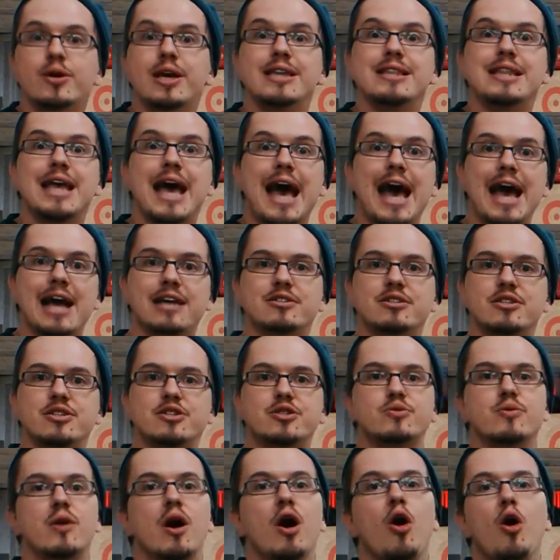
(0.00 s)
gain
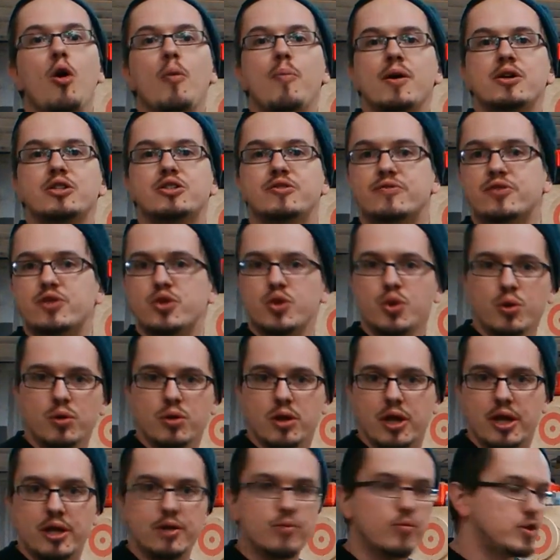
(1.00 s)
access to a whole bunch of
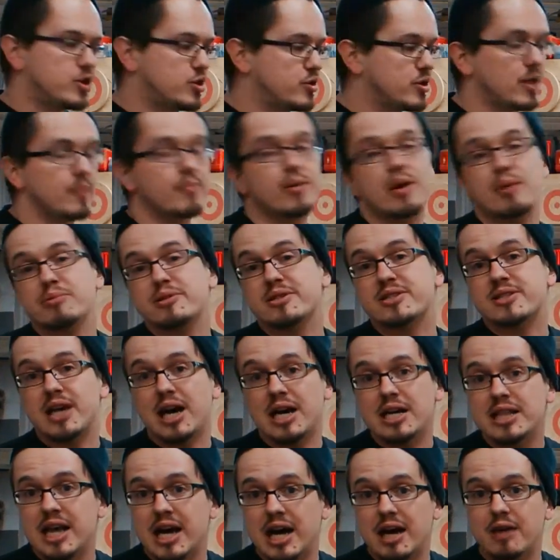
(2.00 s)
tooling, which you can probably
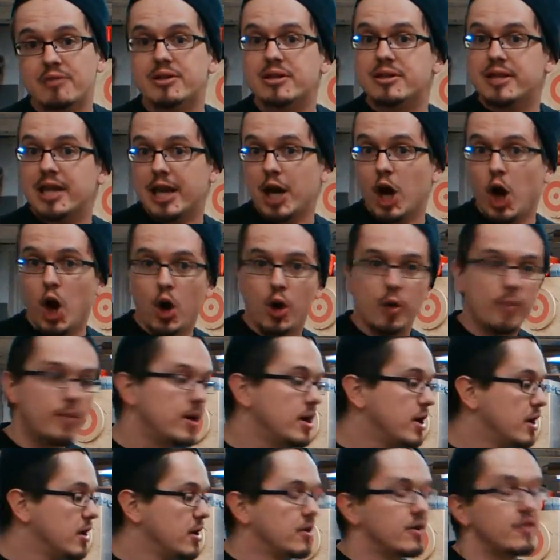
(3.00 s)
sign out and take
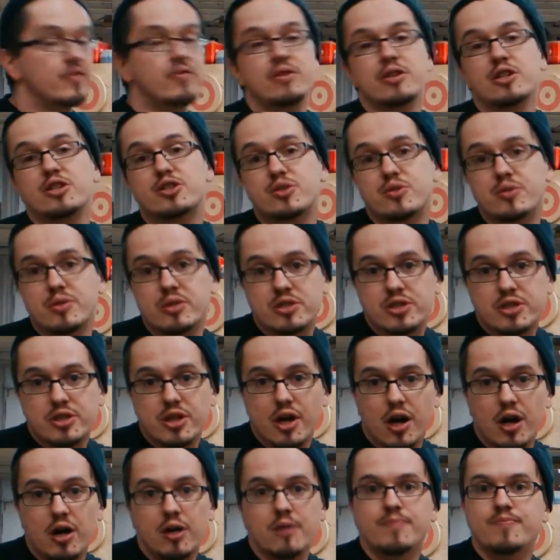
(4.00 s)
home. If you need to
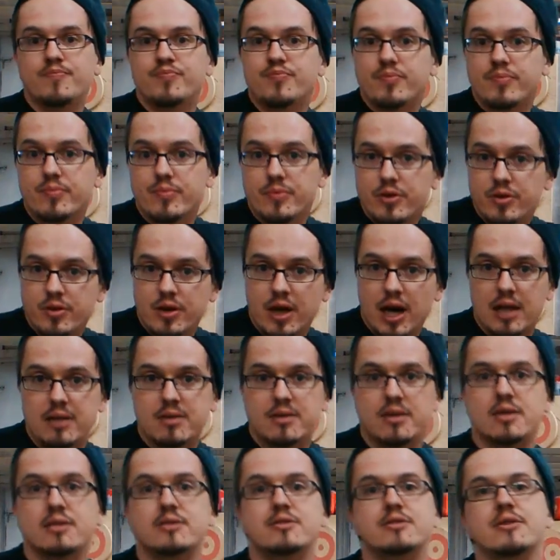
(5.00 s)
install, you got
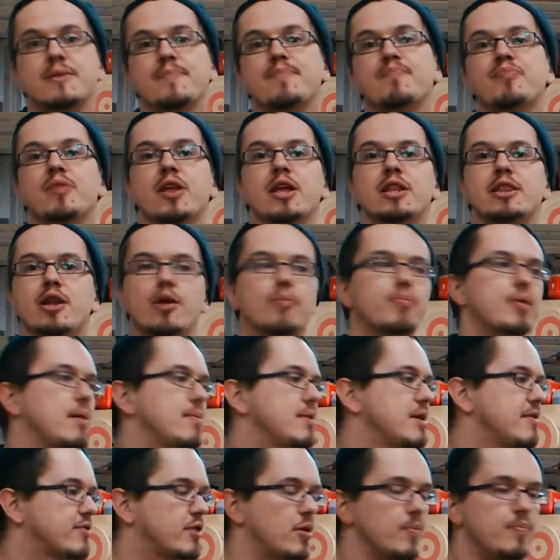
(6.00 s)
this. They'll
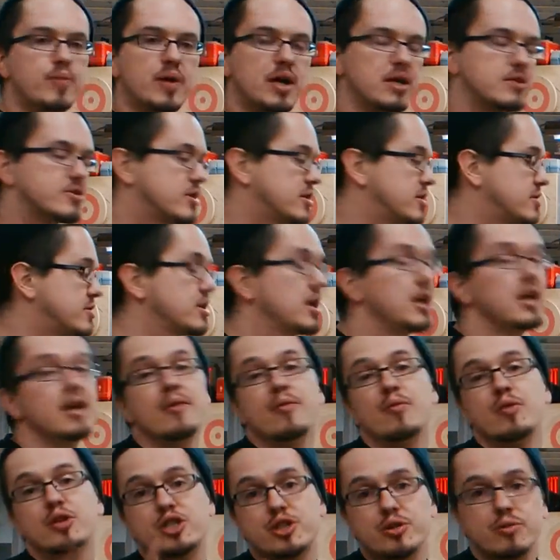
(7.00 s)
probably have compressors,
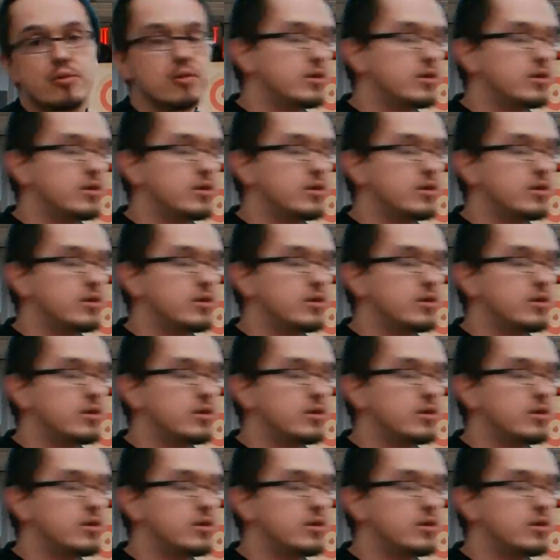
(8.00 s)
which you